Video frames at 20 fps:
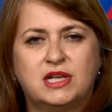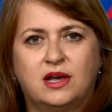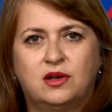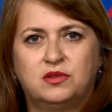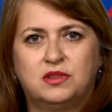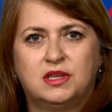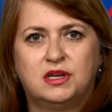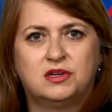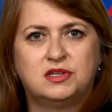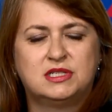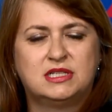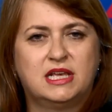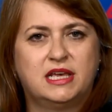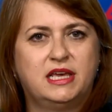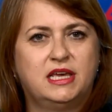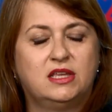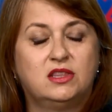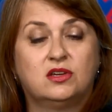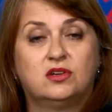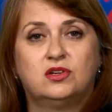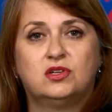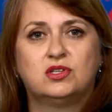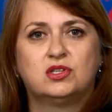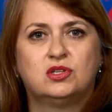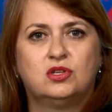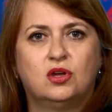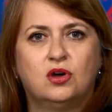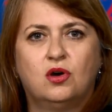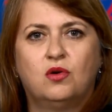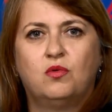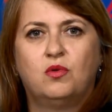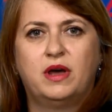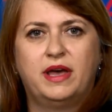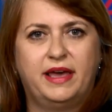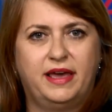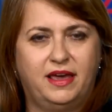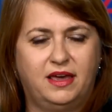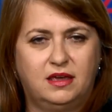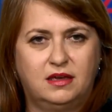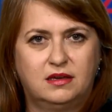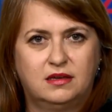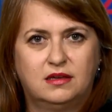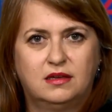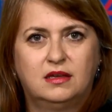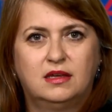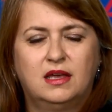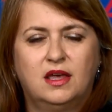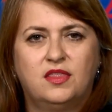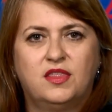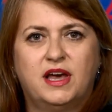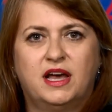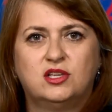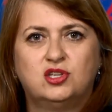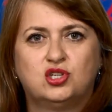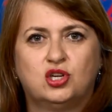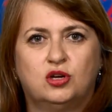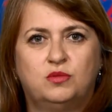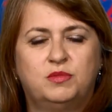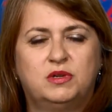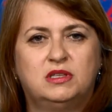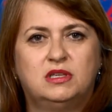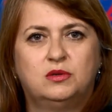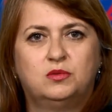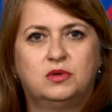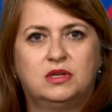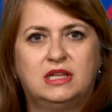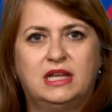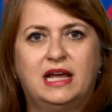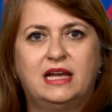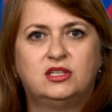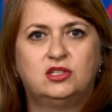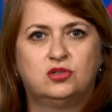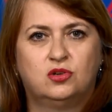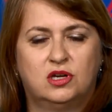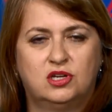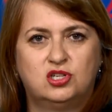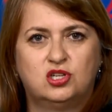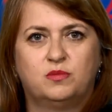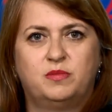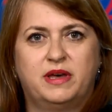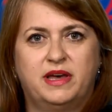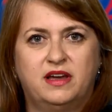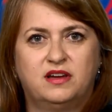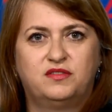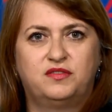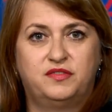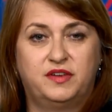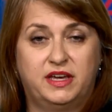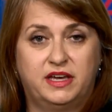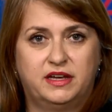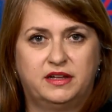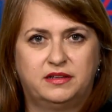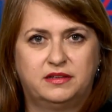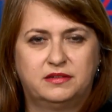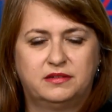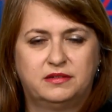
out there saying there is no way that Germany will let Deutsche Bank fail.